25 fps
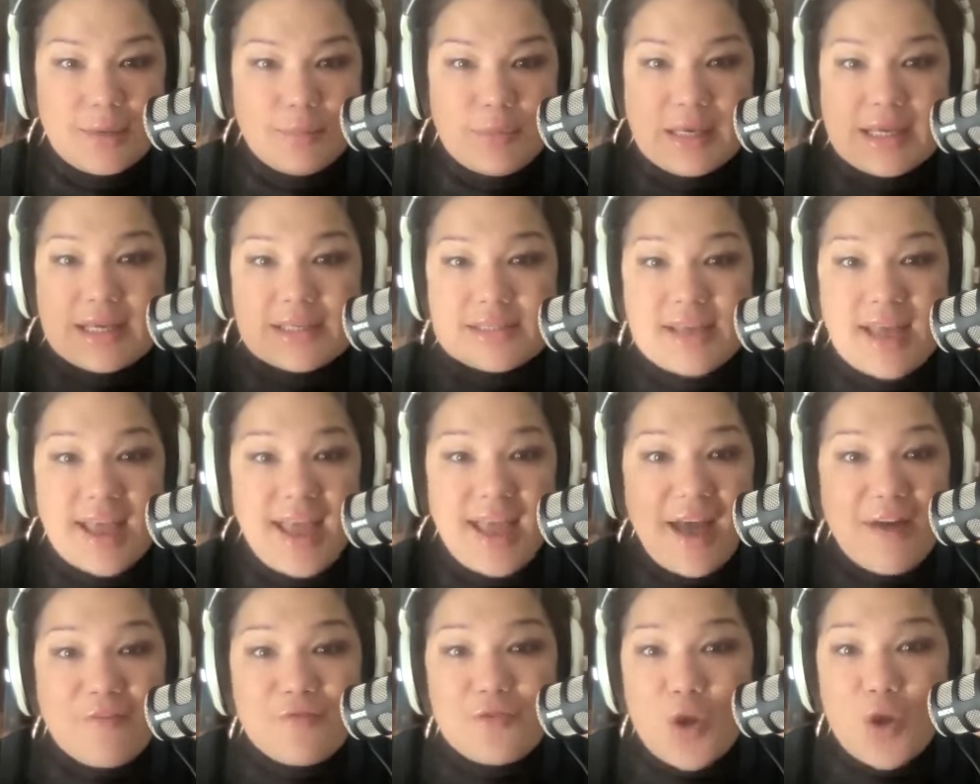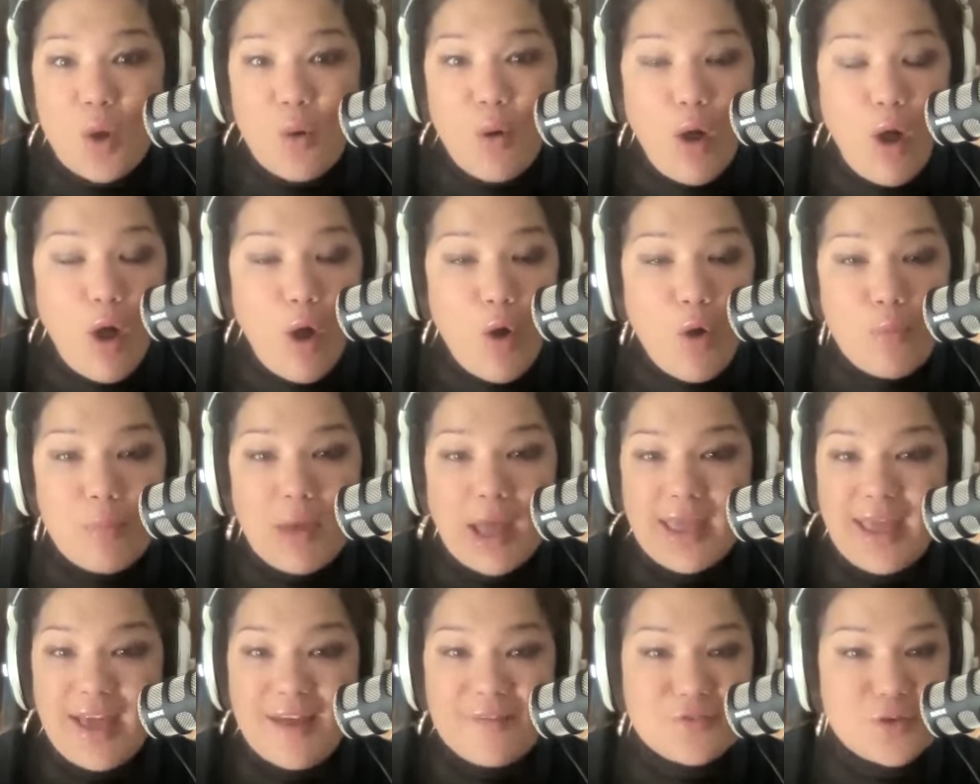because I have no home,
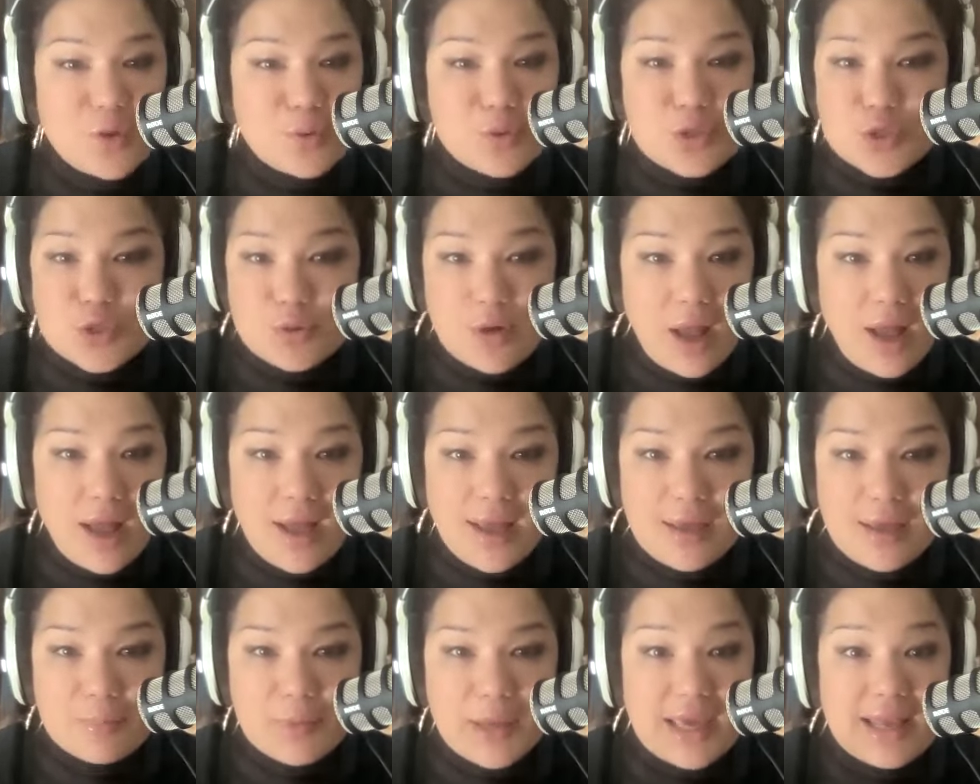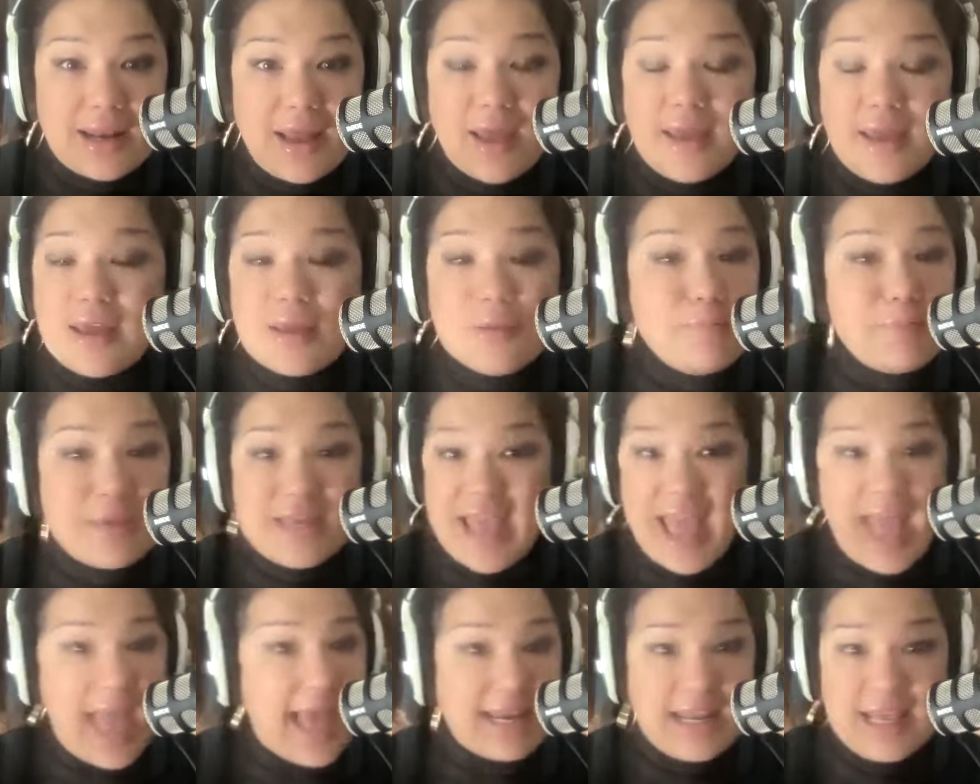I have no tribe, and I can
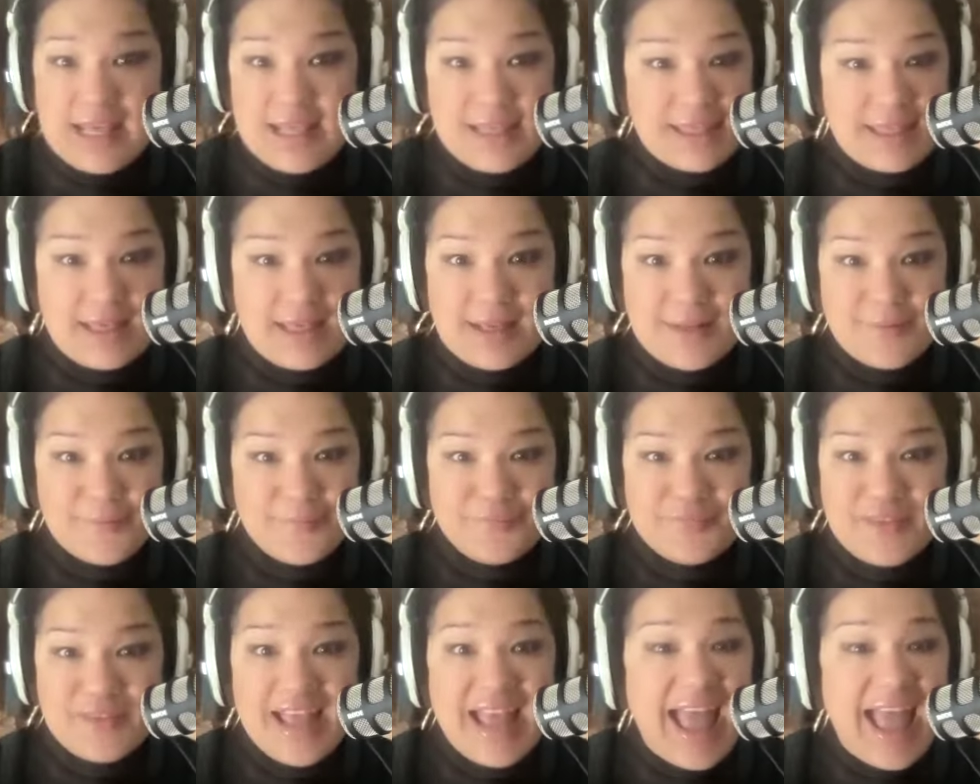be anything.